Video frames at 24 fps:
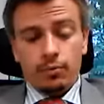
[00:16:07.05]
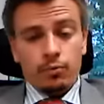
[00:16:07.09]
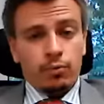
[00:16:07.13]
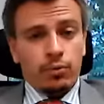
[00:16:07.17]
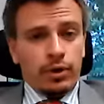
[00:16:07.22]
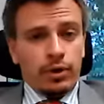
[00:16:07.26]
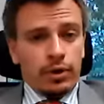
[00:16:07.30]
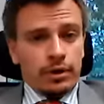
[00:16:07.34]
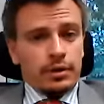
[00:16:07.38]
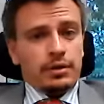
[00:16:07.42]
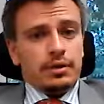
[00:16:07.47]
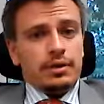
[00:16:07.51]

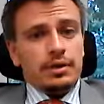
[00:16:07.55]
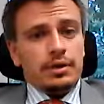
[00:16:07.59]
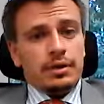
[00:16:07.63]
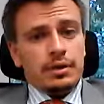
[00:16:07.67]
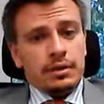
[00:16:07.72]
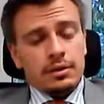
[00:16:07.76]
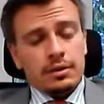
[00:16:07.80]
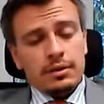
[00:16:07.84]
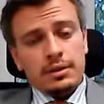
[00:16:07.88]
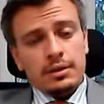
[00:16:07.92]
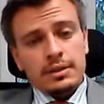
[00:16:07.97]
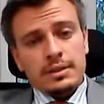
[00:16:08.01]
one
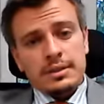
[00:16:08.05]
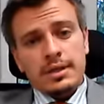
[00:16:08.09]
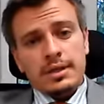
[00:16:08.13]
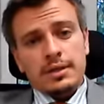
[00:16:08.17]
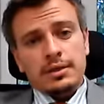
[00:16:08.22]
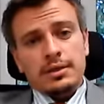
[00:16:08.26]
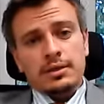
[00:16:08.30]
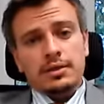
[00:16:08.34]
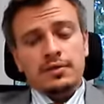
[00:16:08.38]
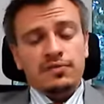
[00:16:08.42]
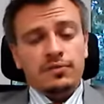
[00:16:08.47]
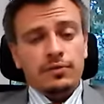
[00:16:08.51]
in the
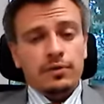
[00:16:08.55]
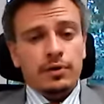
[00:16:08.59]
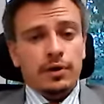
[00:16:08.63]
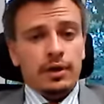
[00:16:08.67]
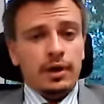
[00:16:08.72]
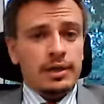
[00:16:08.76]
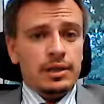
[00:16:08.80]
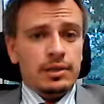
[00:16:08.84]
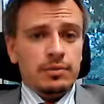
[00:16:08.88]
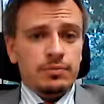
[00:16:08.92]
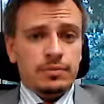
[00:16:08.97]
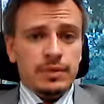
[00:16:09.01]
sector for
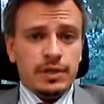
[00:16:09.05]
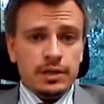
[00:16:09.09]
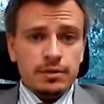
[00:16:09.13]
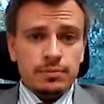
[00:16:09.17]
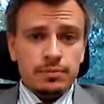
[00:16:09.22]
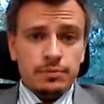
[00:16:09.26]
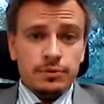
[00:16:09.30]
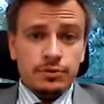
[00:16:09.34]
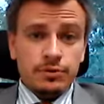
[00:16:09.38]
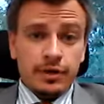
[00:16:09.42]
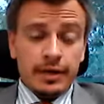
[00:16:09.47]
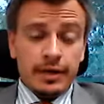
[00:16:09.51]

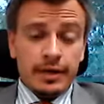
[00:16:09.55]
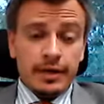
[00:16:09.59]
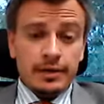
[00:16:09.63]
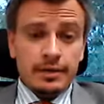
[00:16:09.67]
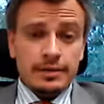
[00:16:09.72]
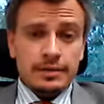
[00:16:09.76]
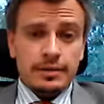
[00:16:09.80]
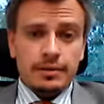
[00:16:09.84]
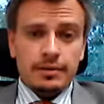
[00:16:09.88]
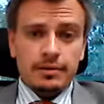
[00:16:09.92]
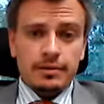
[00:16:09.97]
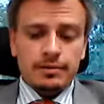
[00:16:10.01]
aluminium trade,
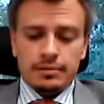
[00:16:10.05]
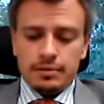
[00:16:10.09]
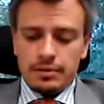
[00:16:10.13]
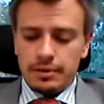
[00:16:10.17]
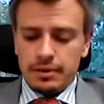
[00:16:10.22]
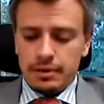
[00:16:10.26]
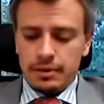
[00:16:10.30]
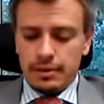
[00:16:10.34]
and